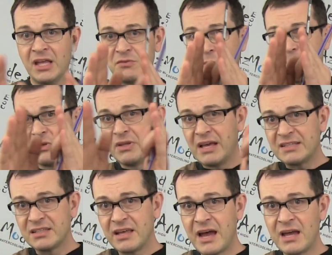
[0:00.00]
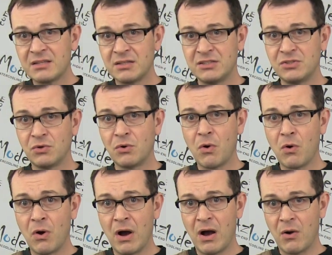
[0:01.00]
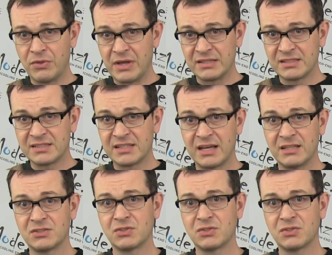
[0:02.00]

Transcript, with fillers: and will be less light as you go on the other side.